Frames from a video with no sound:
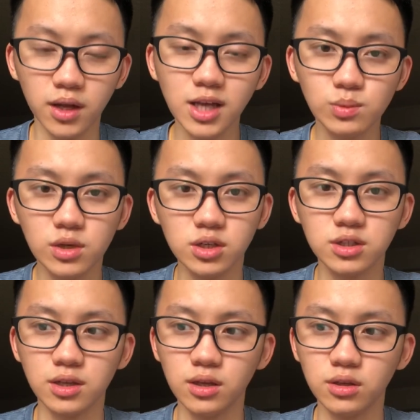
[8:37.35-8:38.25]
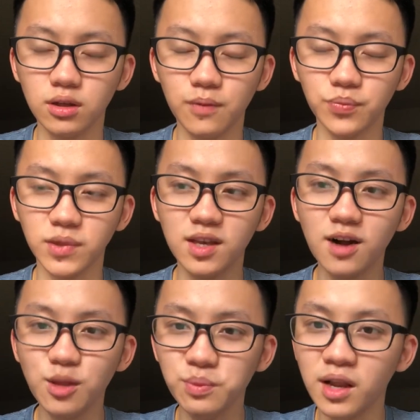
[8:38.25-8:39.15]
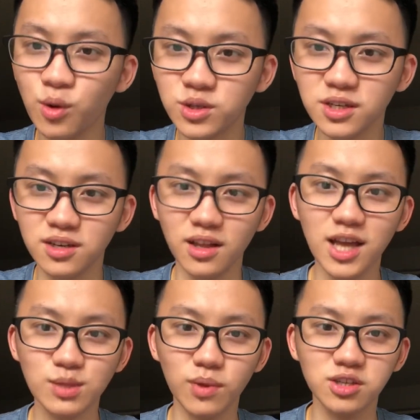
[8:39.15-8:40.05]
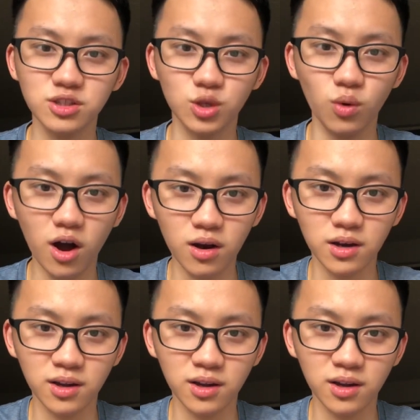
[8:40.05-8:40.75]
As much as they can't be logical as much as you are.